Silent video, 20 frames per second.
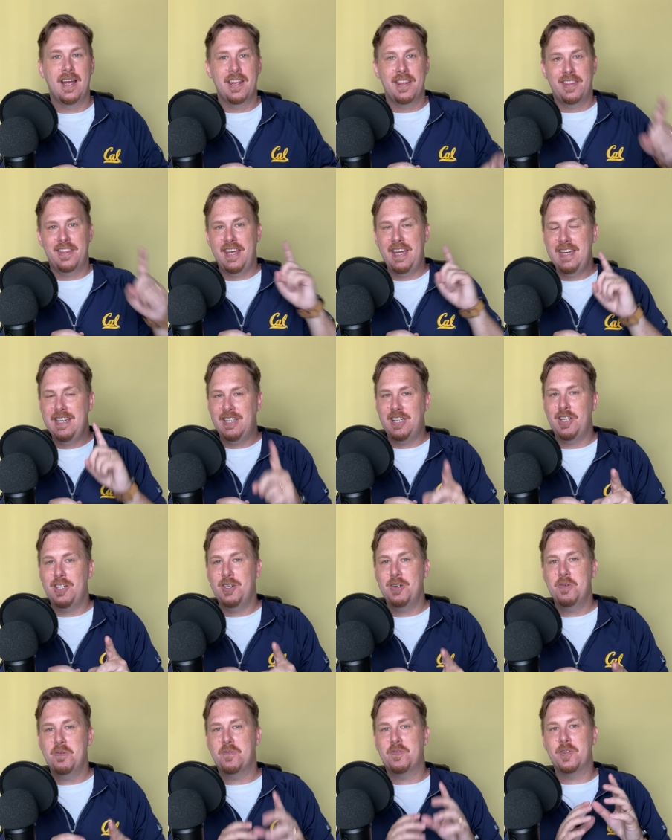Thank
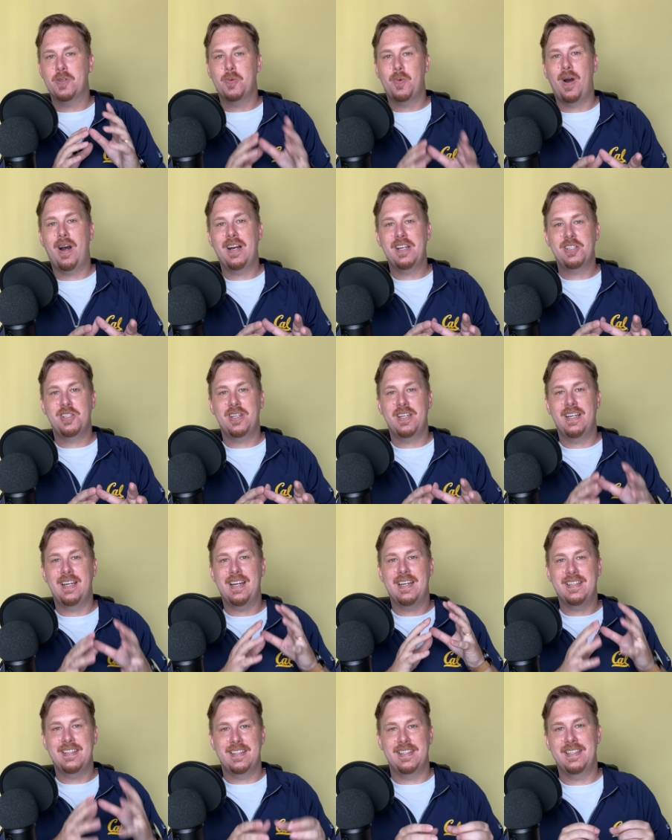you for
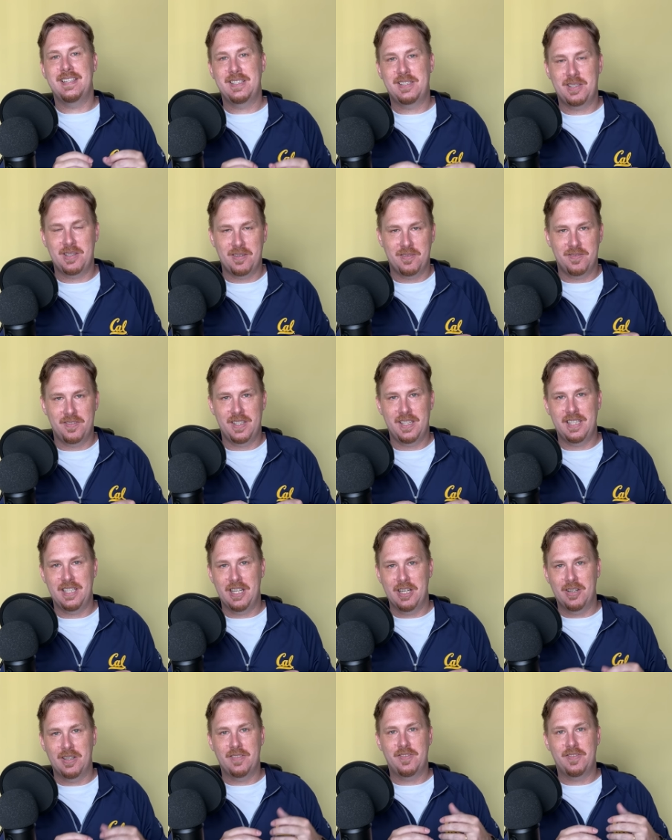watching this video.